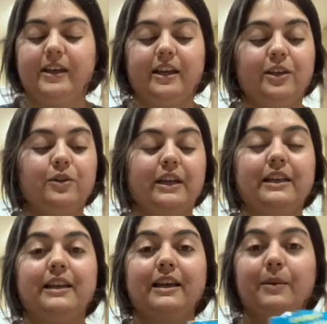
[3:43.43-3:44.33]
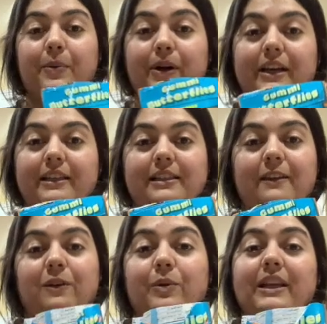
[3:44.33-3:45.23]
You can put,
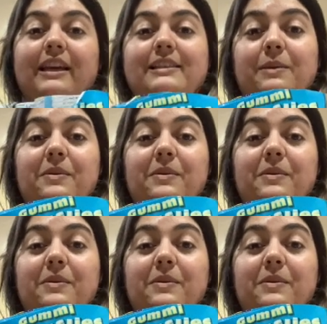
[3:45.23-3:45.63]
if you want to get some